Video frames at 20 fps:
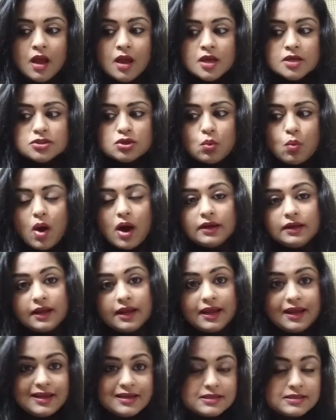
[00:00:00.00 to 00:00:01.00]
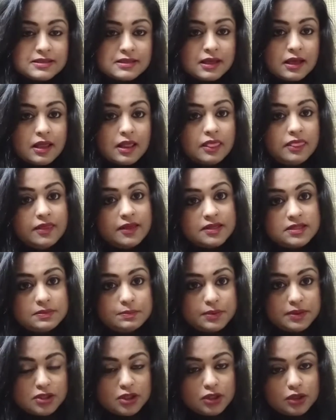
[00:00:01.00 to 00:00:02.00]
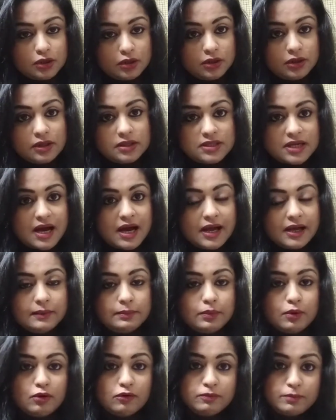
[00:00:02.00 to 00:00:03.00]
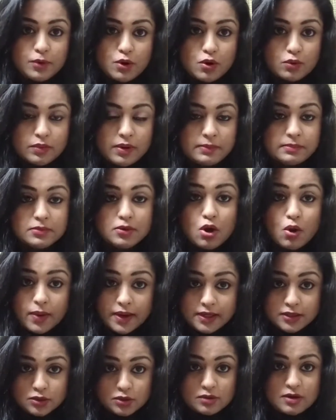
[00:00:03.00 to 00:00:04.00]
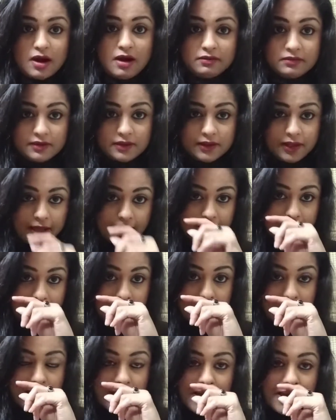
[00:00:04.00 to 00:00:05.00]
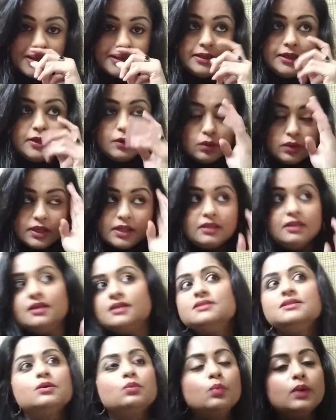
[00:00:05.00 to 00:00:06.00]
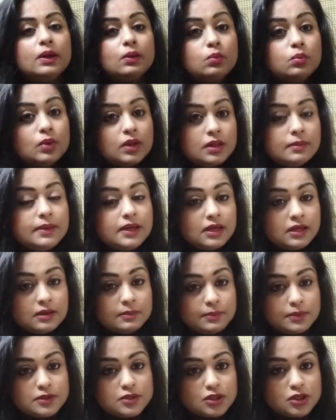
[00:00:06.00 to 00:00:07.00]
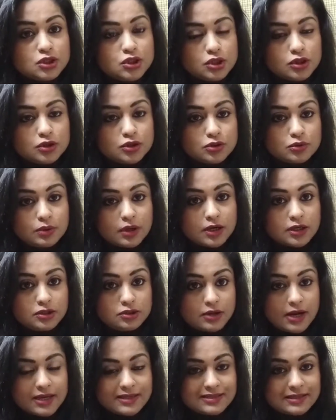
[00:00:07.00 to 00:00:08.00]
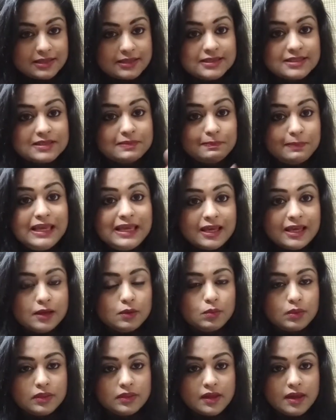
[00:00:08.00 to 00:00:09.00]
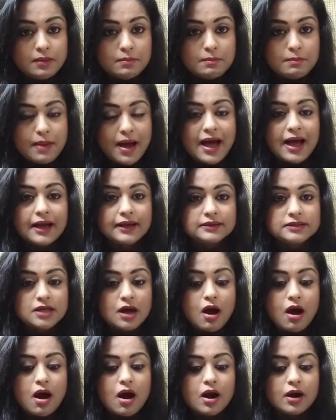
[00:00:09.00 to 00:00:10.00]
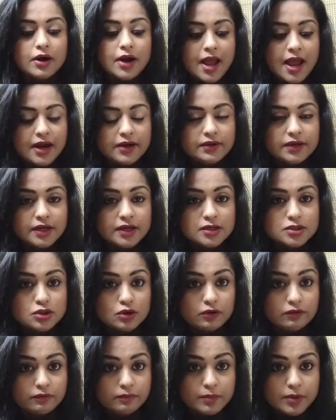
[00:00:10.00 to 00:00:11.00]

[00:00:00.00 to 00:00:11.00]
So what is this particular type of program going to cover then? The only things that we will be in a position to address in speaking with impact are areas of